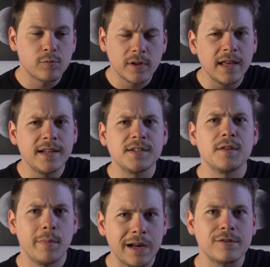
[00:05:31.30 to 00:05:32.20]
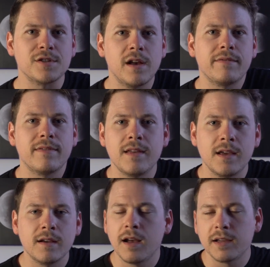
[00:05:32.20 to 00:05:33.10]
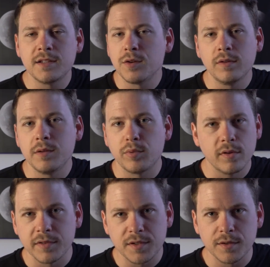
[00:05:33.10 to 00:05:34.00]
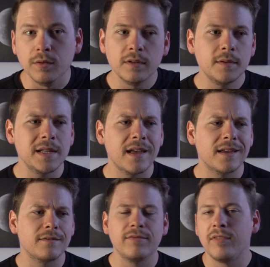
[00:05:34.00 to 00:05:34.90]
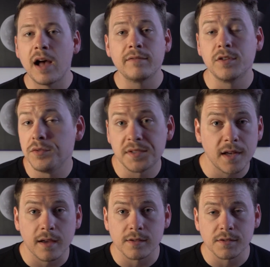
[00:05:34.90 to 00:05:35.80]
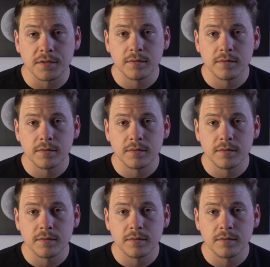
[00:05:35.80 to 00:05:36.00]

relating to the Microsoft thing, I could totally prove it to you. Give me like 5 goose seconds.